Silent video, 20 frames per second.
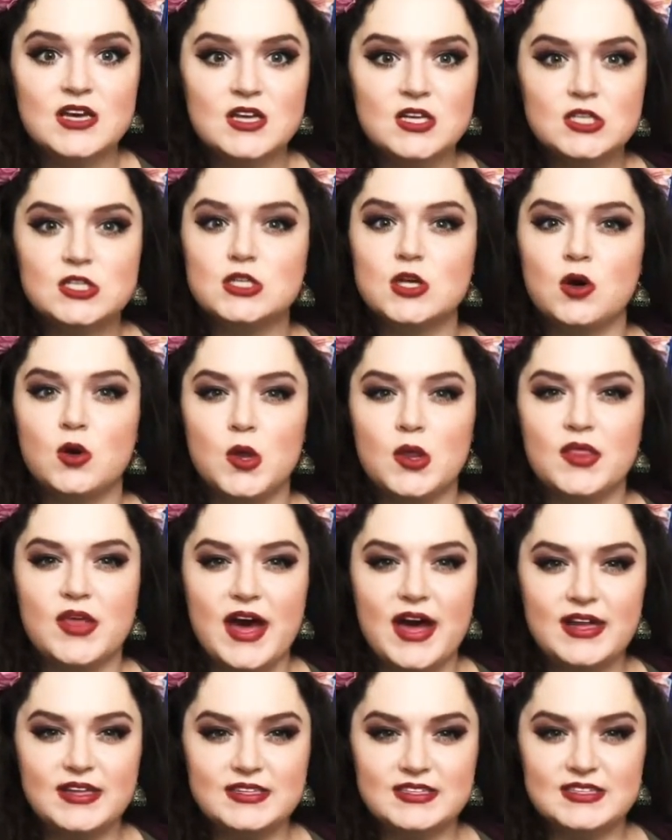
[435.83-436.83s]
So
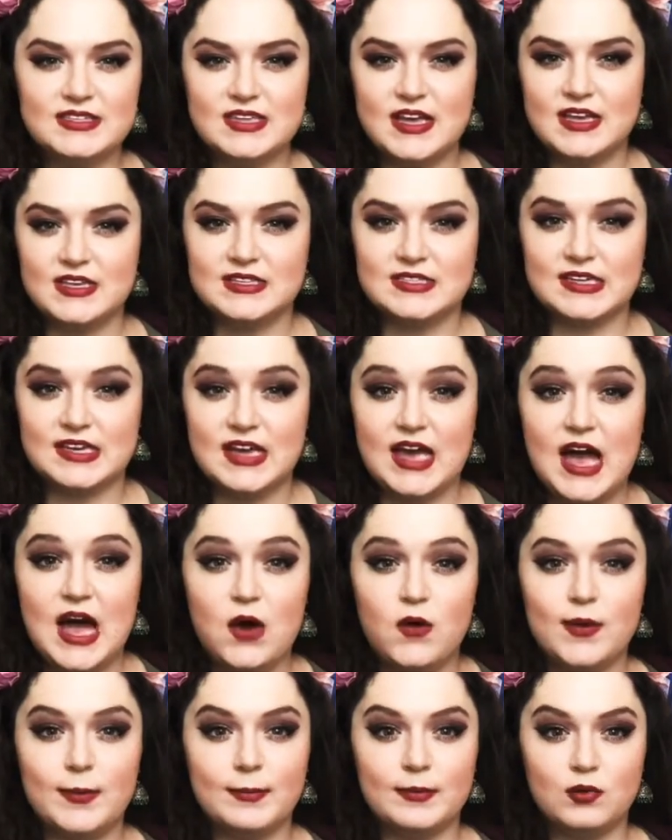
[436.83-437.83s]
that says like
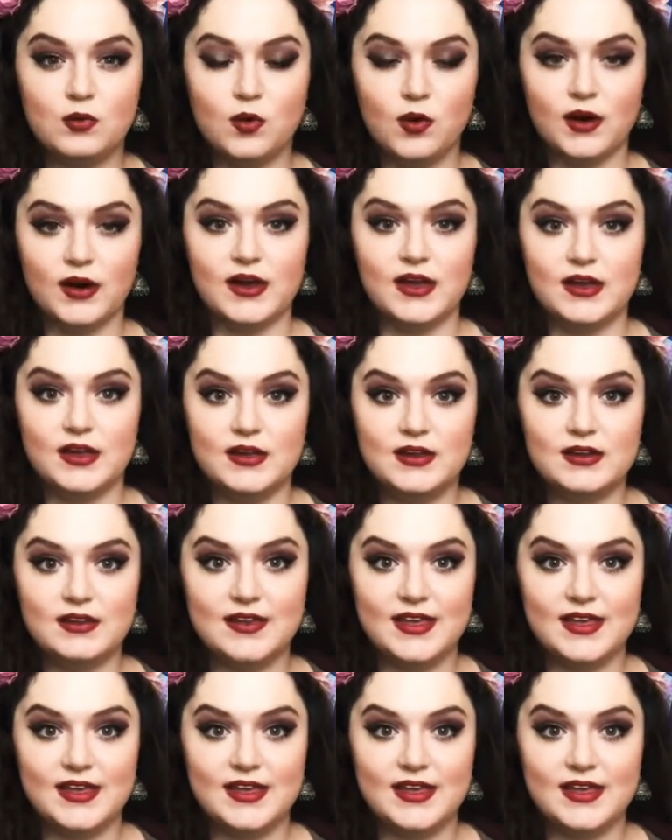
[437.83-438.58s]
how important